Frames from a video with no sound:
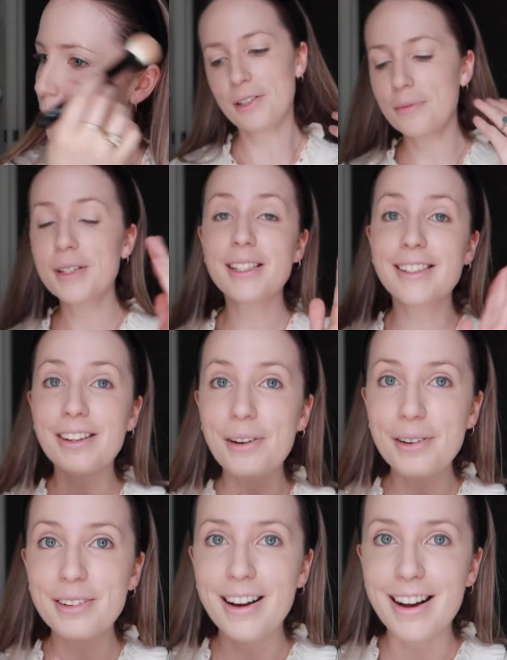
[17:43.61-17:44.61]
It's gonna be
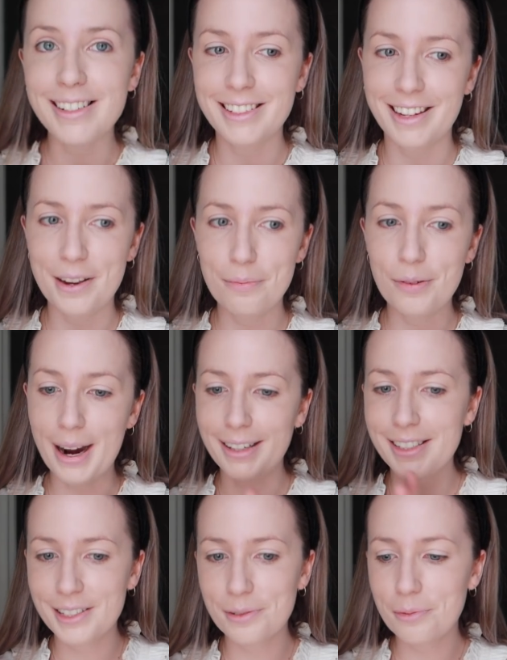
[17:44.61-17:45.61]
so nice to like
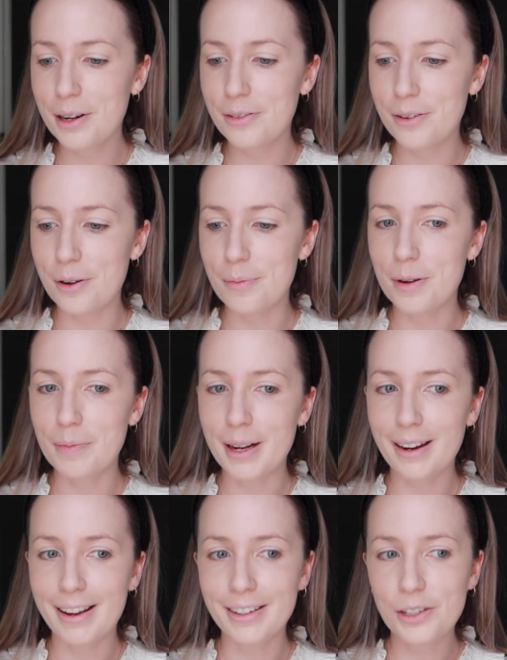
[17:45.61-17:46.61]
practice in one room and be
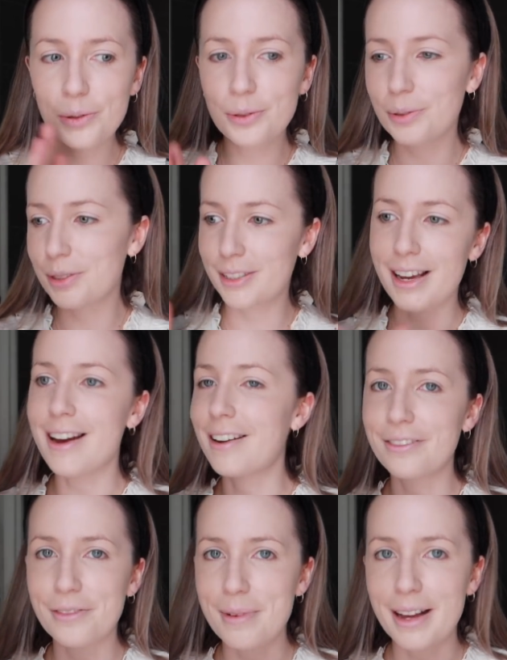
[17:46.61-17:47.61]
like two doors
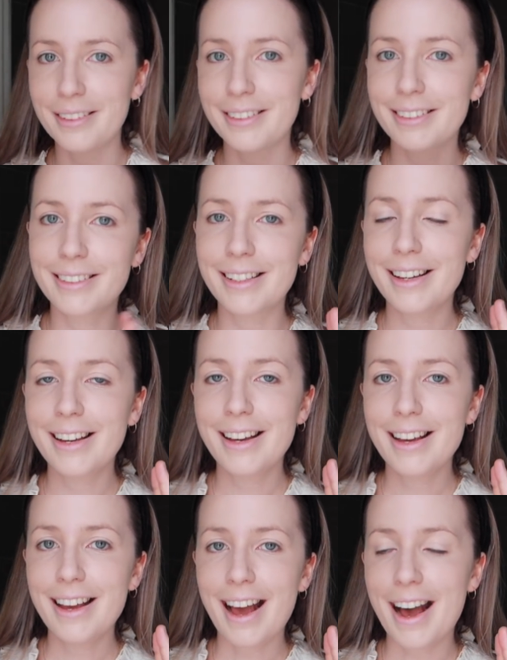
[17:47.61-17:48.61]
down from Alex,
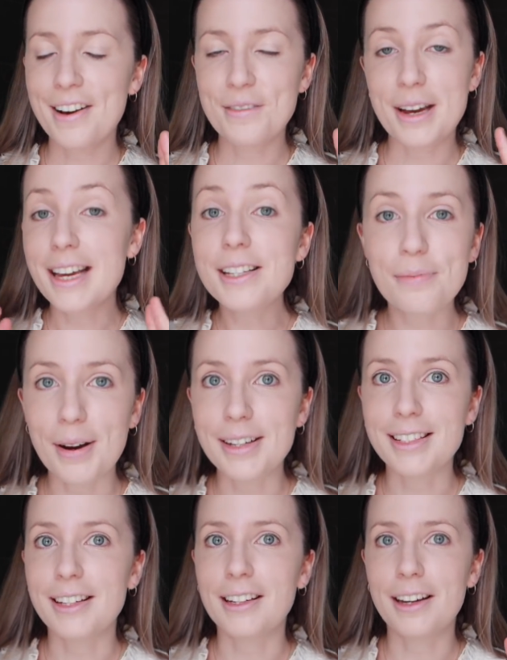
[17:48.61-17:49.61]
uh, where he's
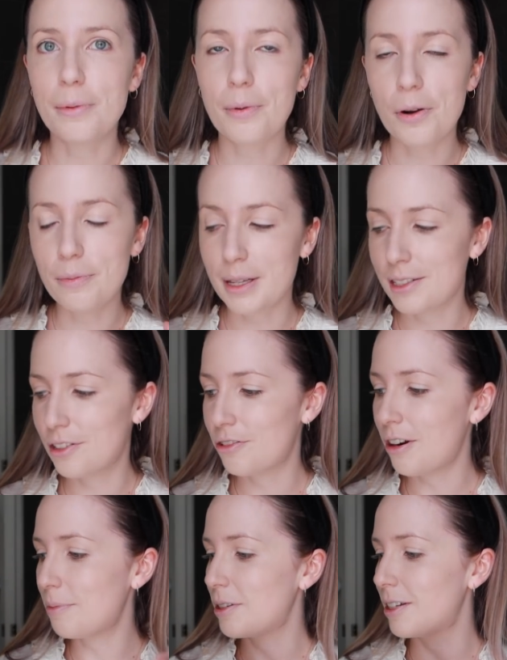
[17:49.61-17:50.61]
practicing, and like we won't be as
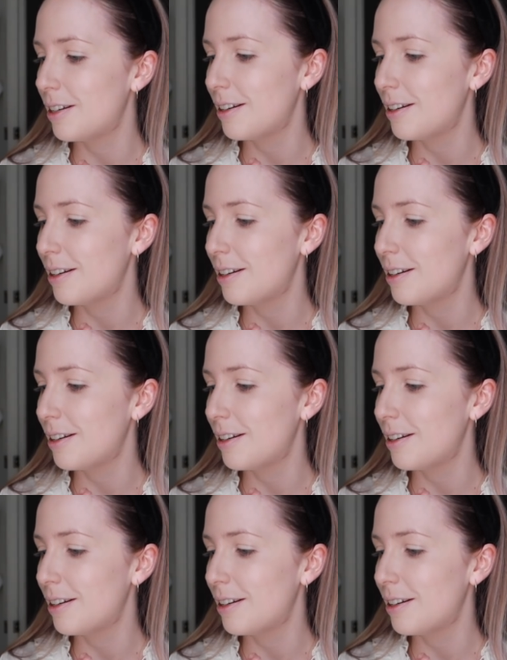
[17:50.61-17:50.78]
disrupted.